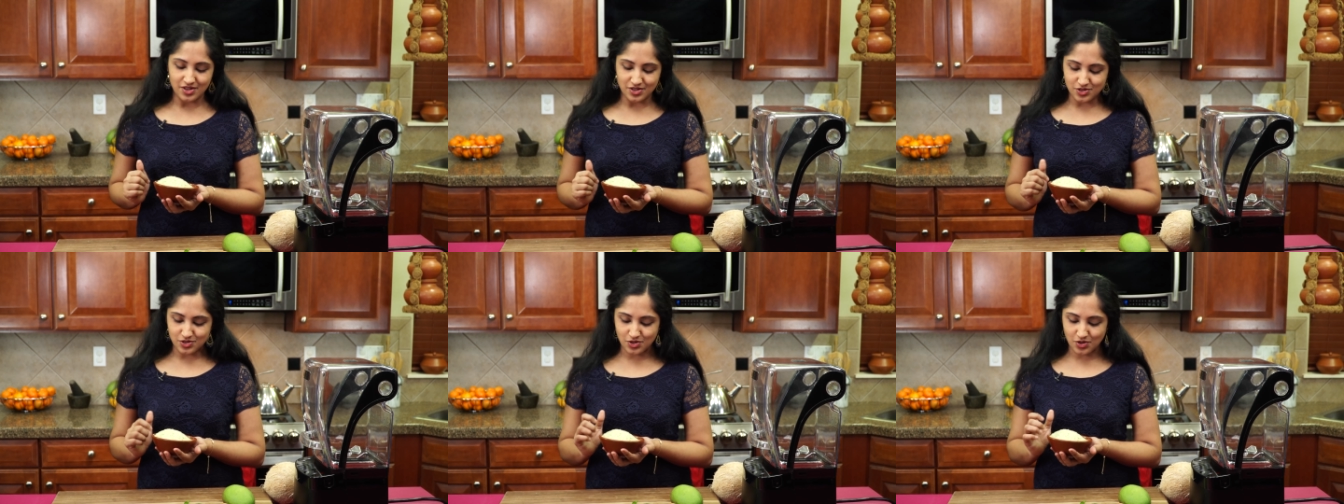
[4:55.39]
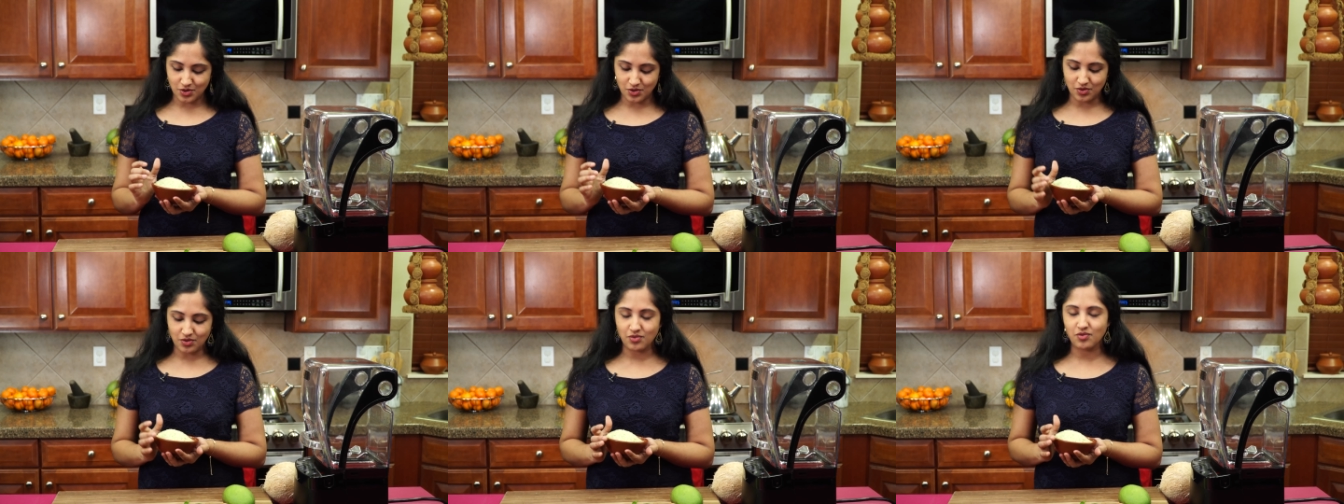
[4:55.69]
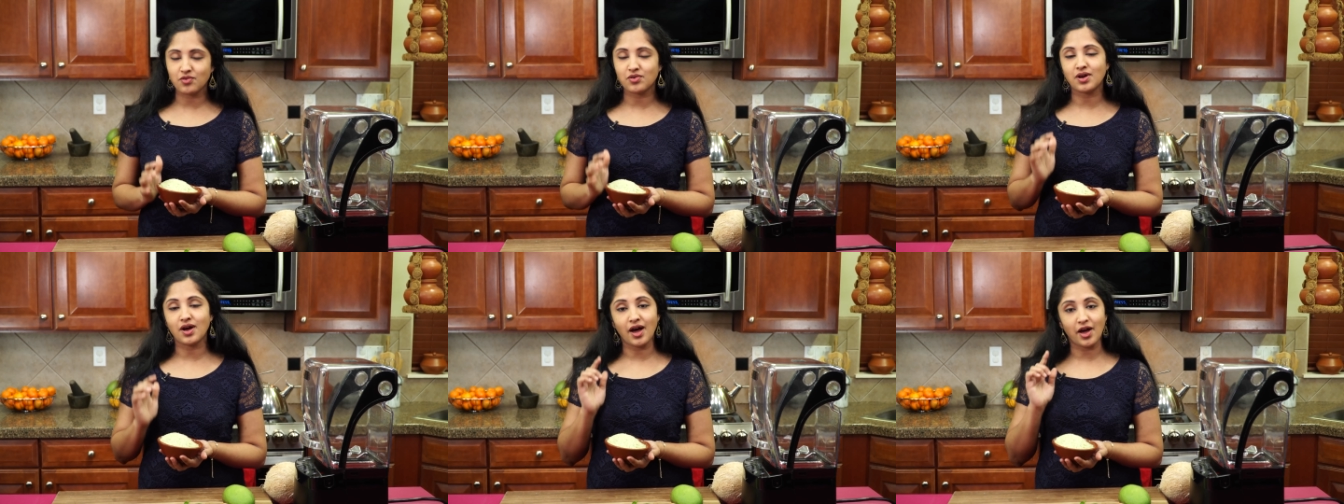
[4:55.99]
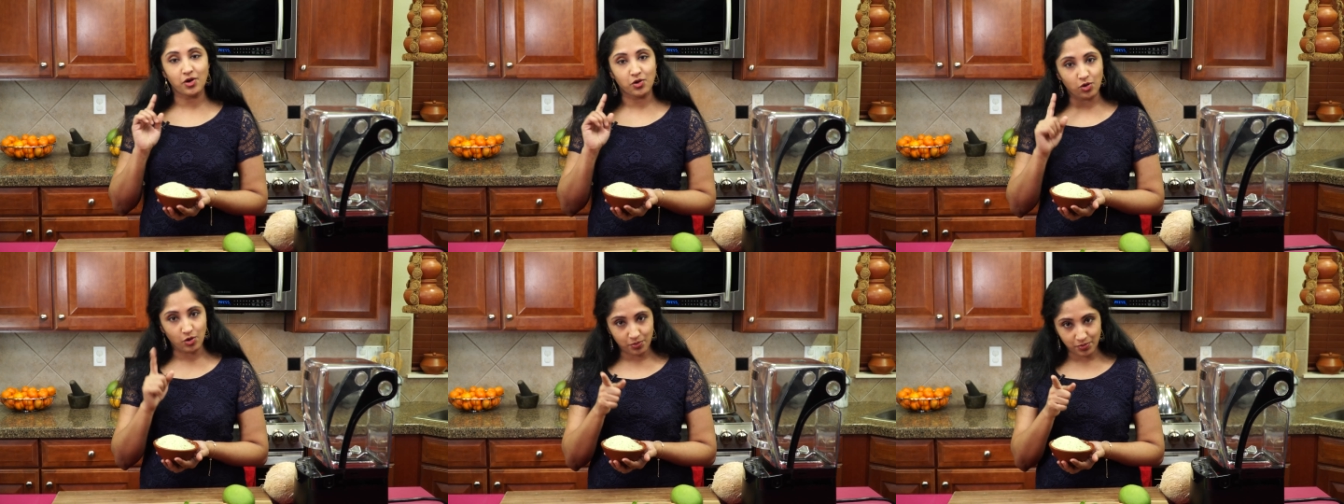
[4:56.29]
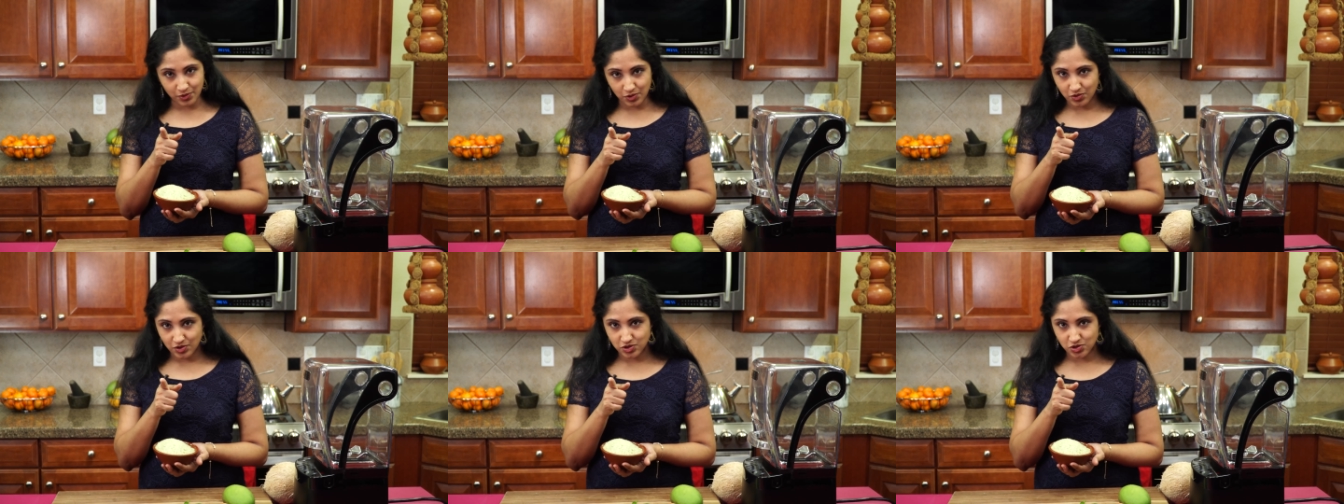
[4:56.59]
So I
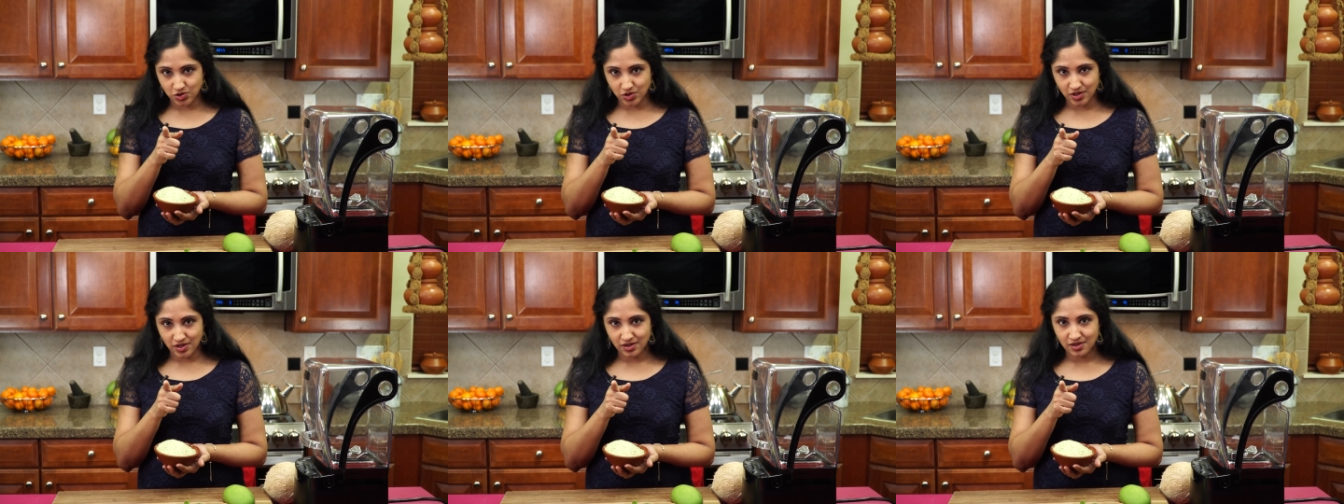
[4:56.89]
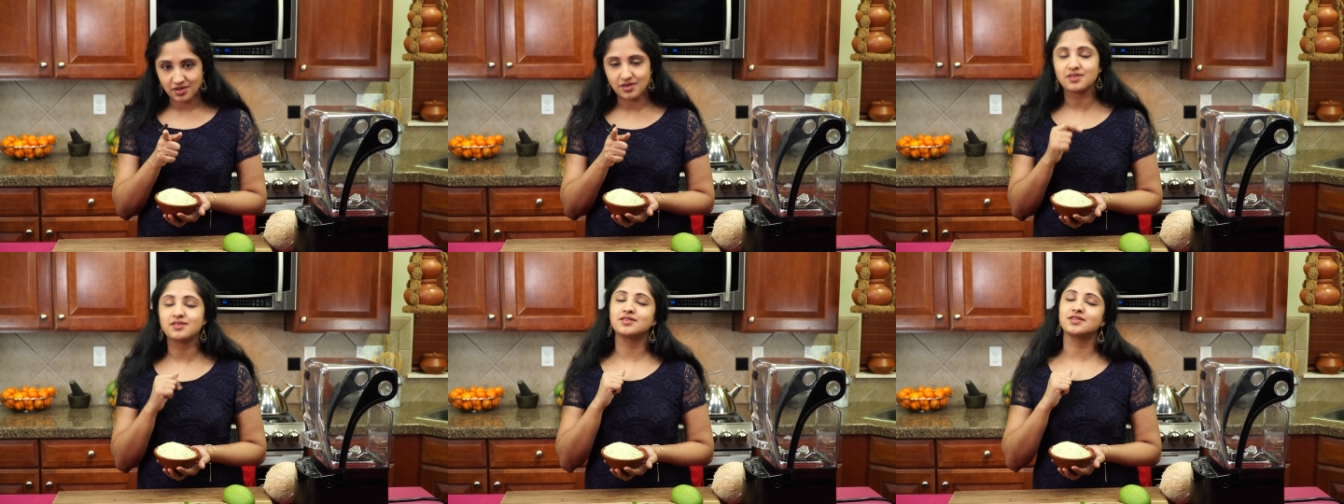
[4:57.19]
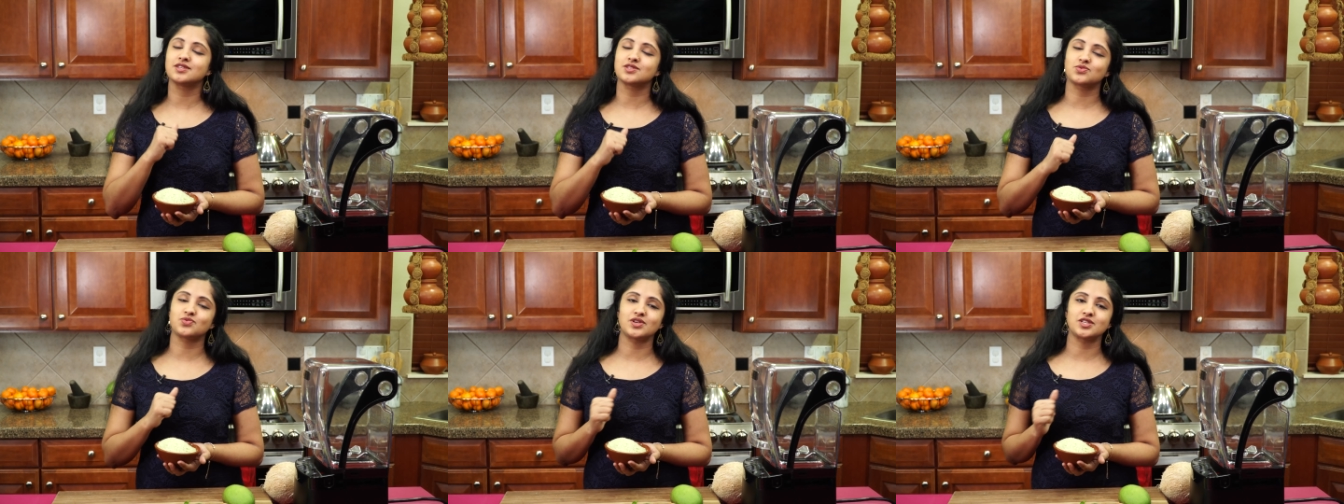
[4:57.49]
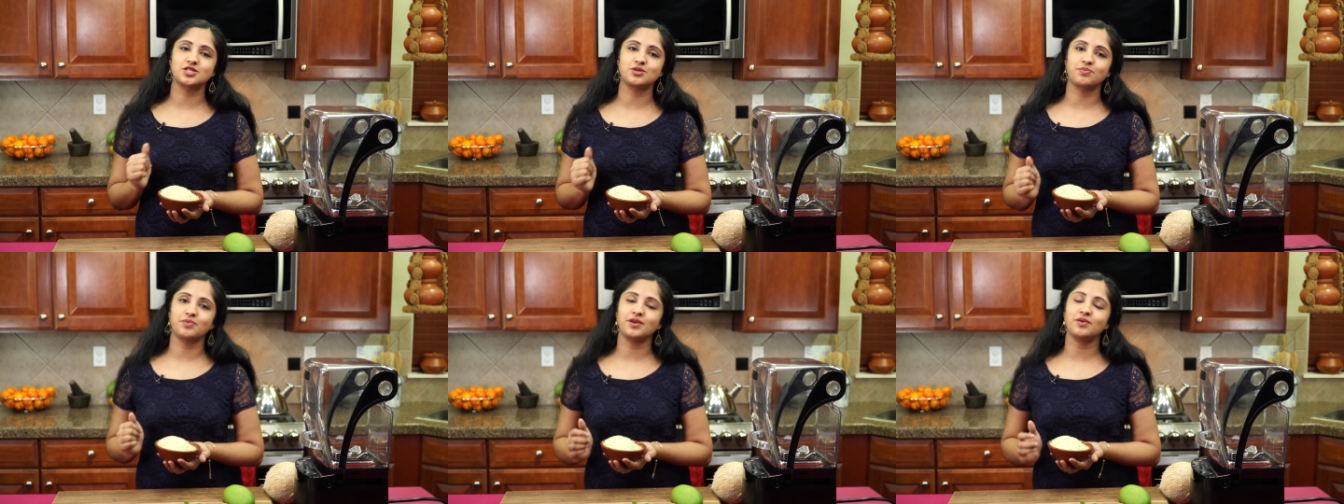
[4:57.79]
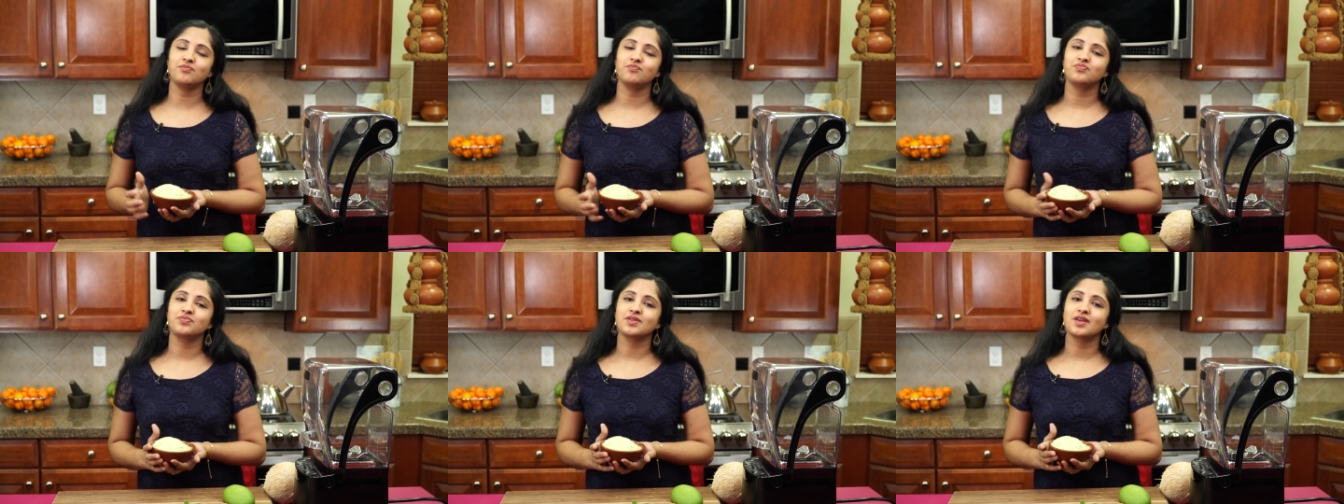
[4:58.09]
hope you enjoyed this recipe,
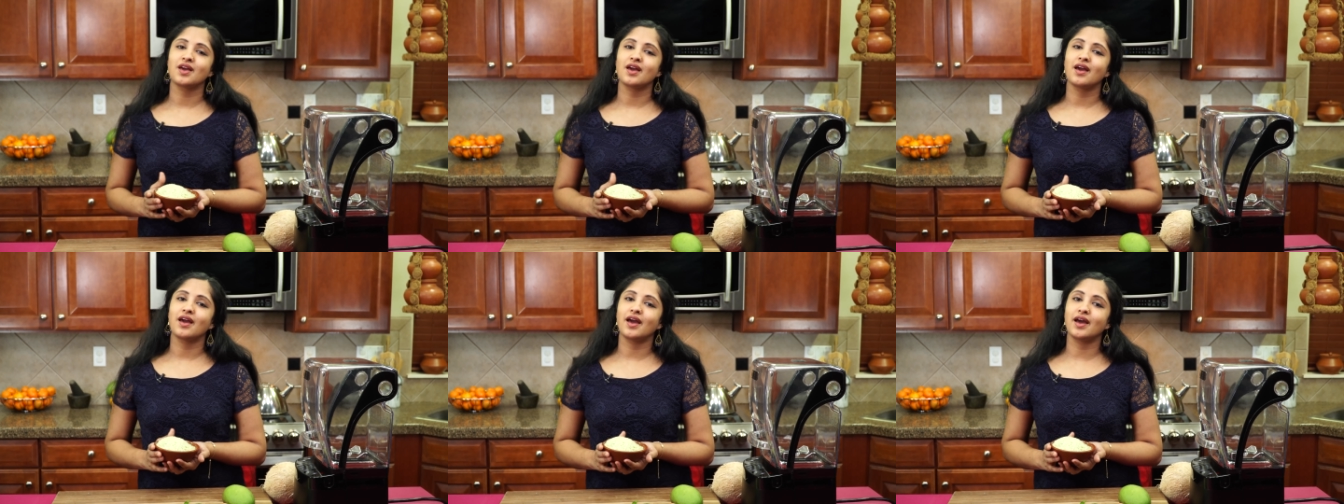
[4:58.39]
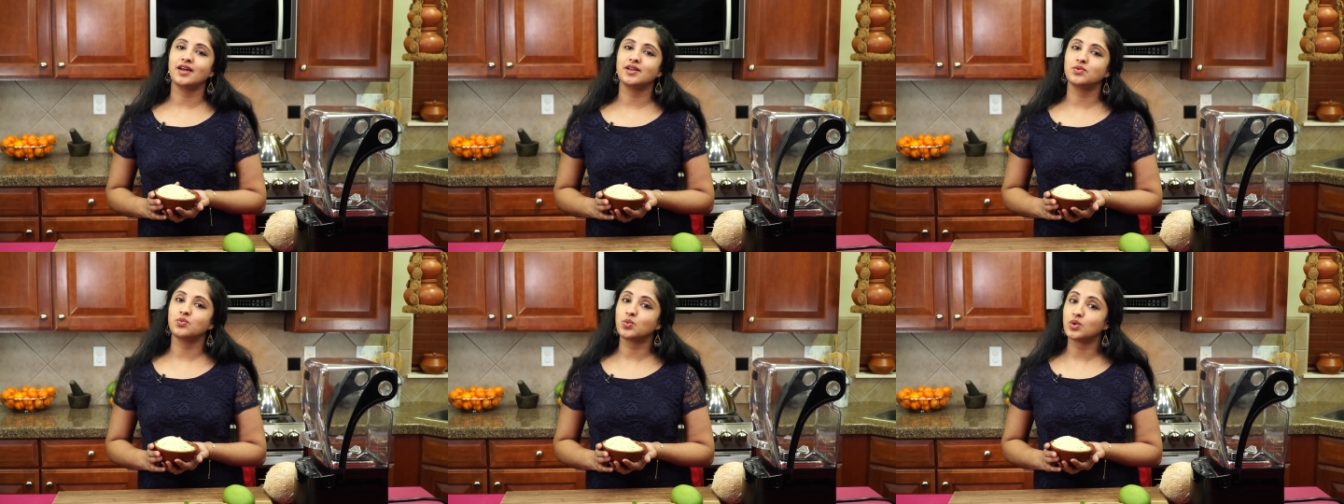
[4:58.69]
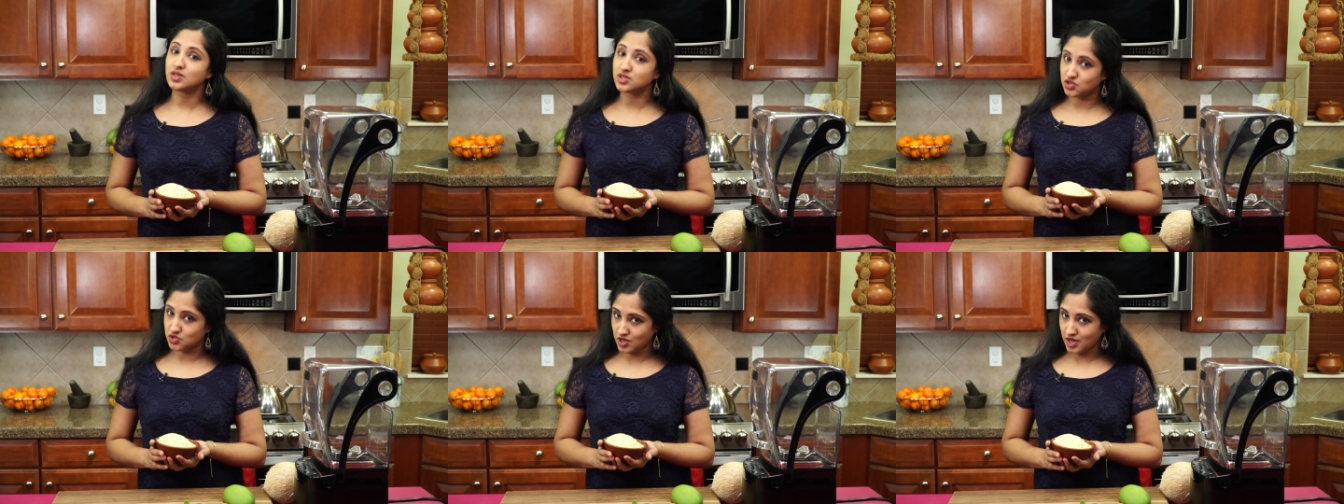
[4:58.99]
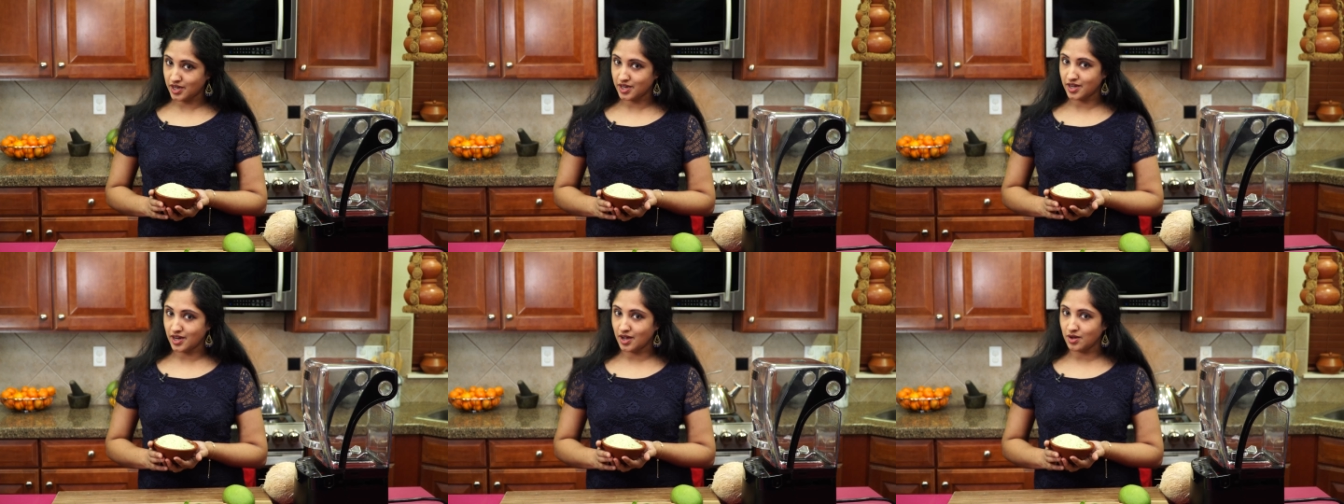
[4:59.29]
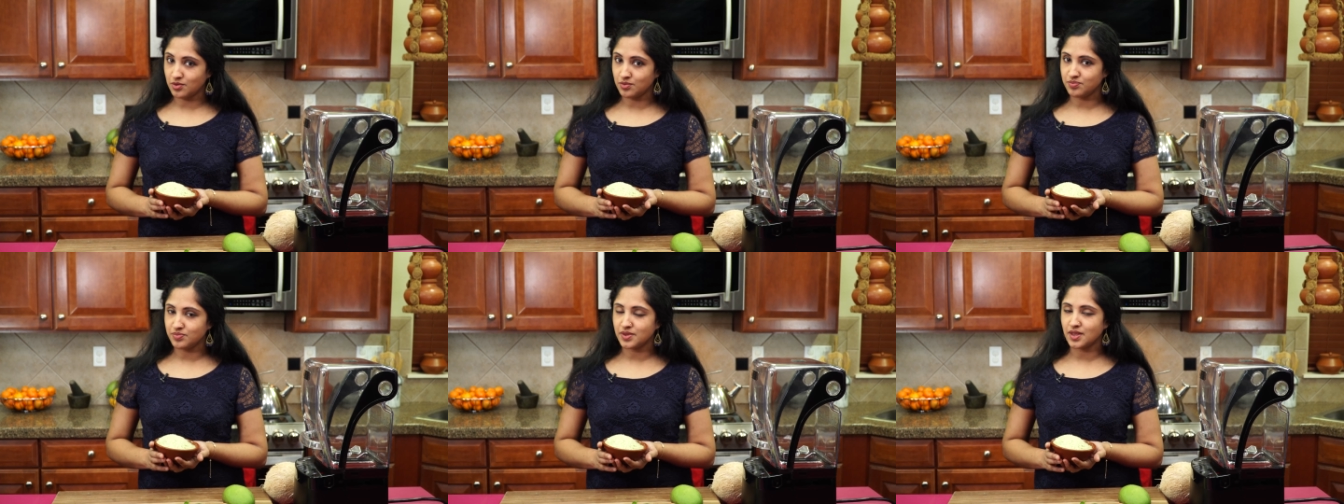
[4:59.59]
and we'll try it
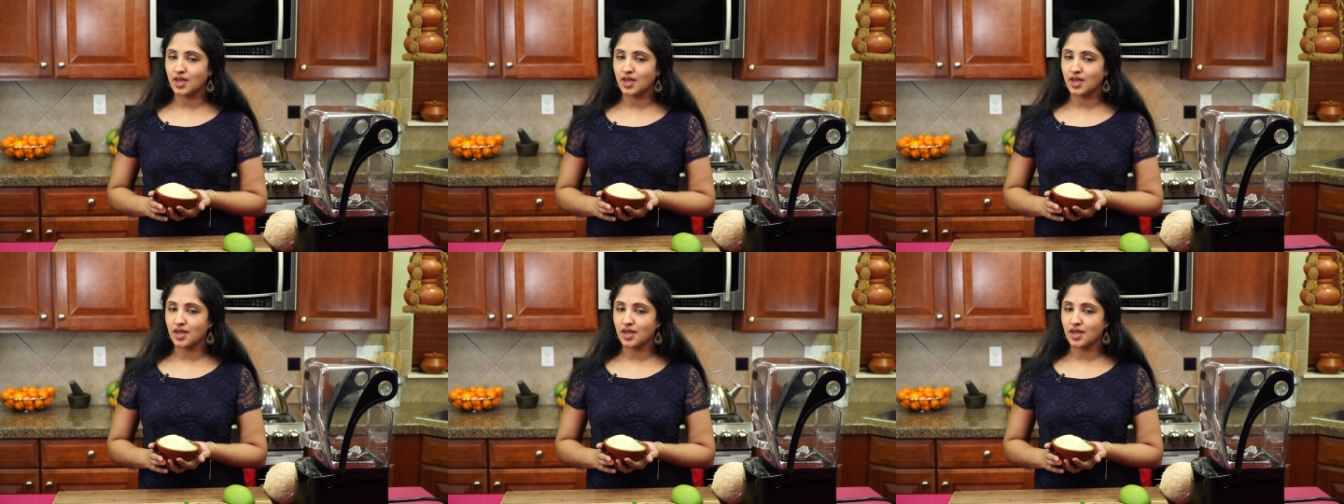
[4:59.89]
out.